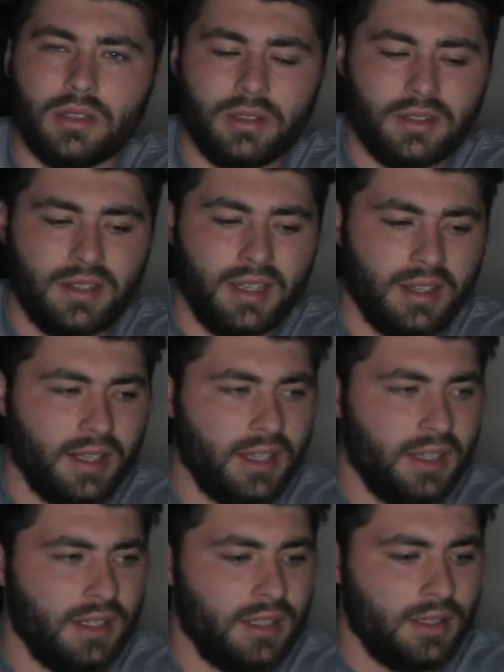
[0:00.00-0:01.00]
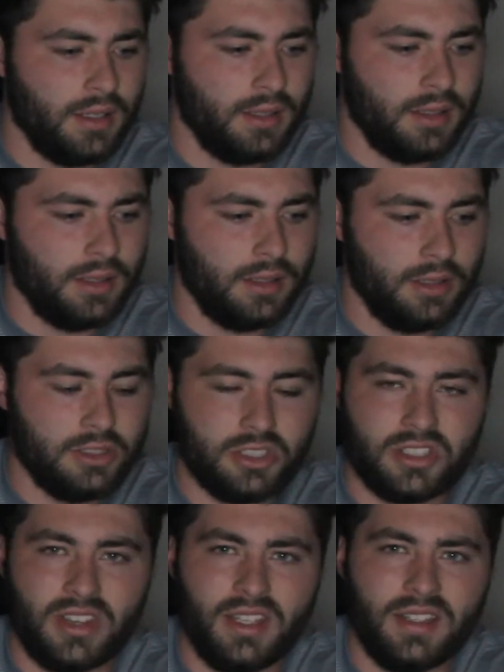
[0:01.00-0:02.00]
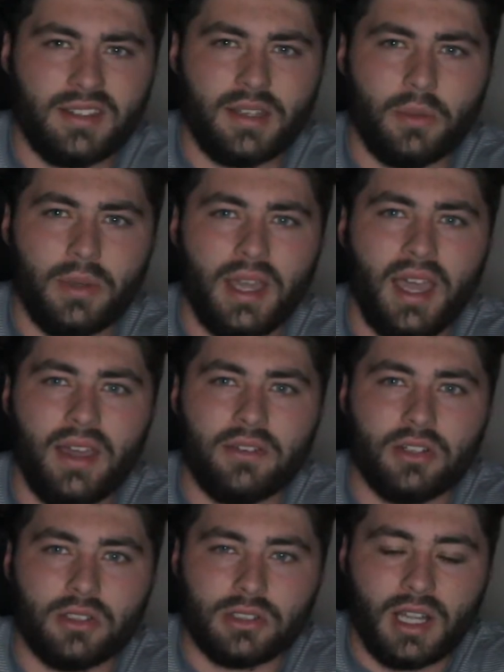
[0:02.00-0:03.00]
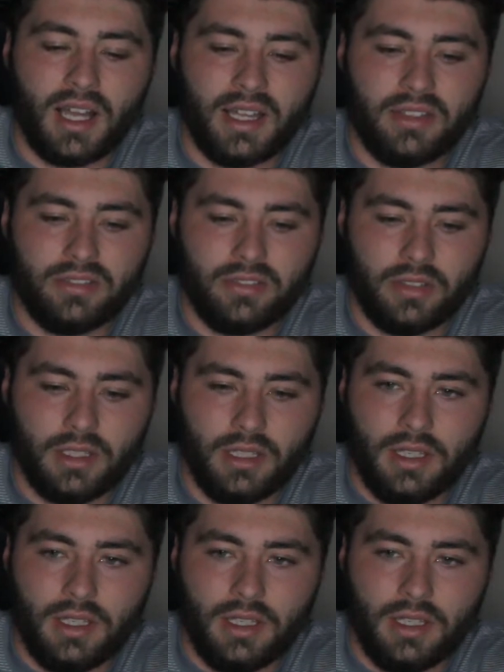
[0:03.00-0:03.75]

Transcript: say like uh, just things that we have in our life,